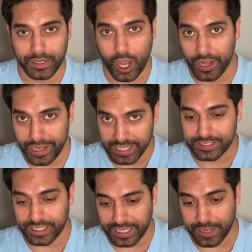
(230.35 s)

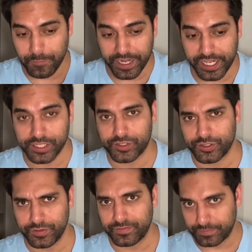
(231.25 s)
unless, again, when it gets
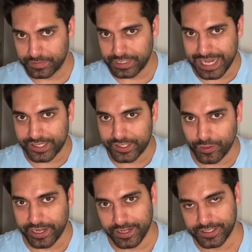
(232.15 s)
to late
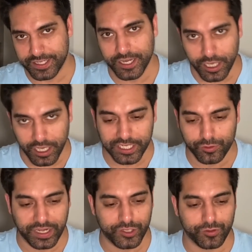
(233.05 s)
2019, early
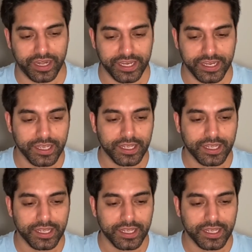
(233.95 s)
2020,